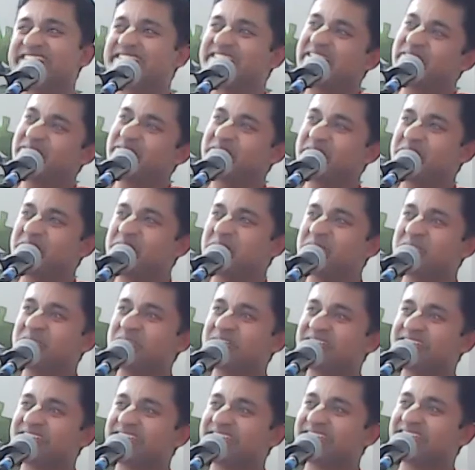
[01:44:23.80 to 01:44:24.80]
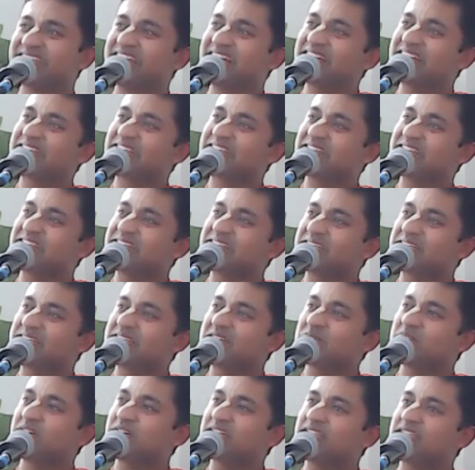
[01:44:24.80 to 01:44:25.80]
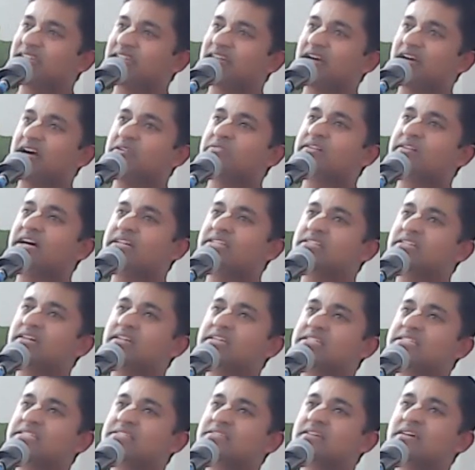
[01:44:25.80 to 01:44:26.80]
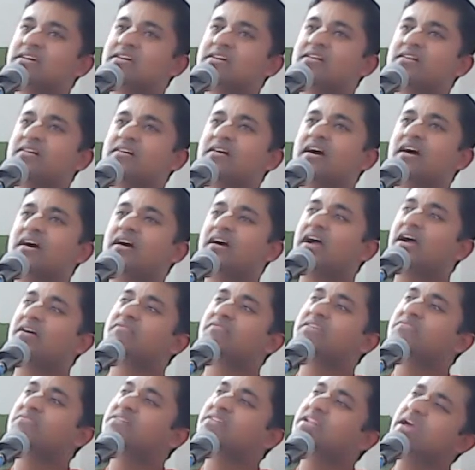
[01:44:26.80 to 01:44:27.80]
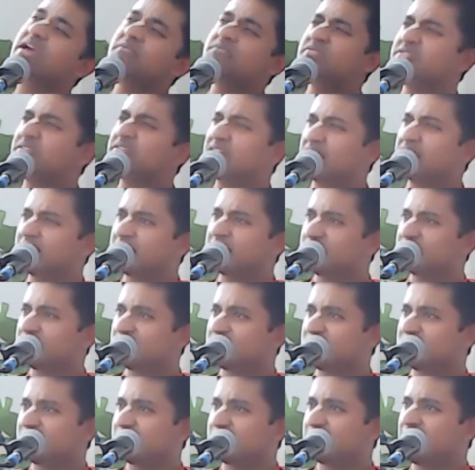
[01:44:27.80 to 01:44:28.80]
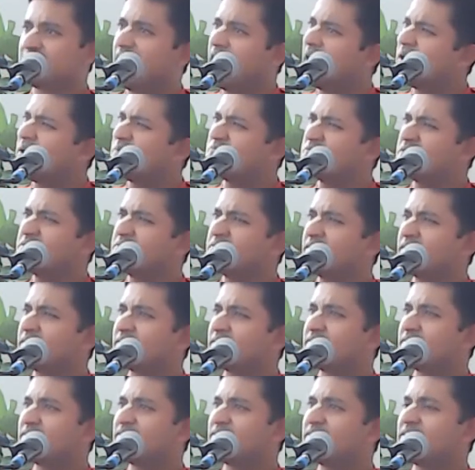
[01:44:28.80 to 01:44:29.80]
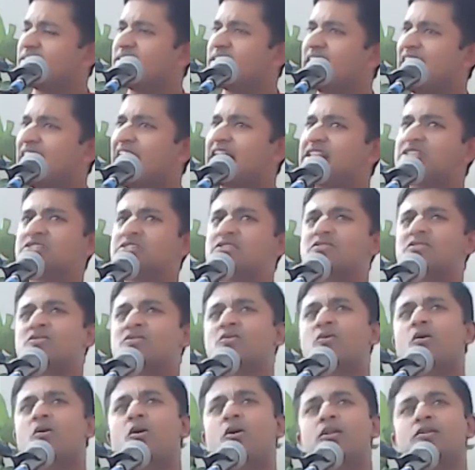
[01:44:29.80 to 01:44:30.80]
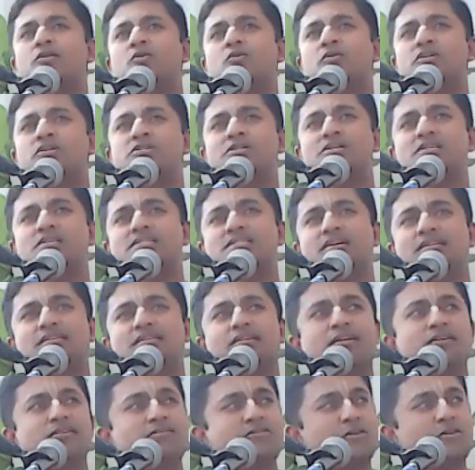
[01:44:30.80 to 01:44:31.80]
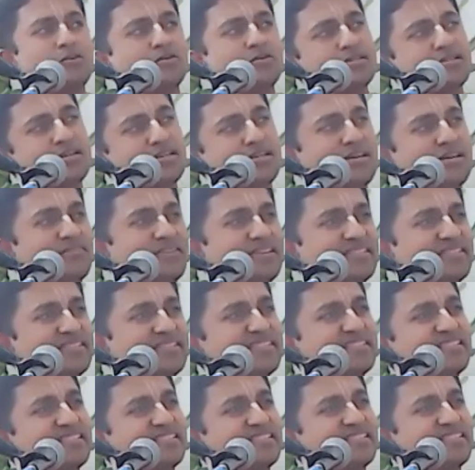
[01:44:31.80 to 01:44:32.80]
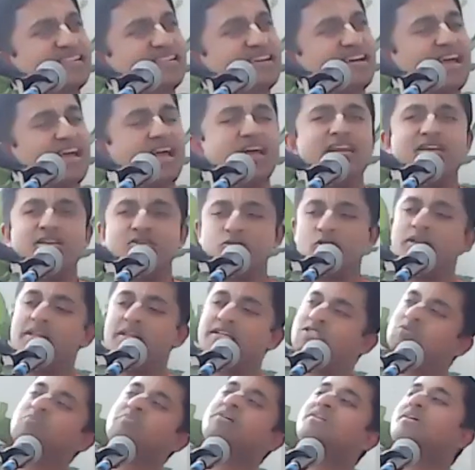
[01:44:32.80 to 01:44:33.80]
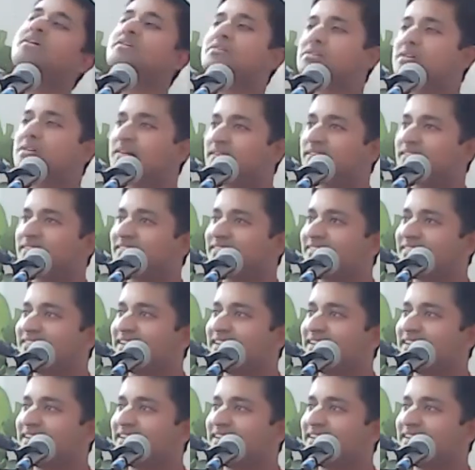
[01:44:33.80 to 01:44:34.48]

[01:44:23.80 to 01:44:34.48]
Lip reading: Is that okay, Prabhu? That's the systematic. Our acharyas have given everything. Everything. Answers to all questions, subtle and gross, are given. And it's all experiential.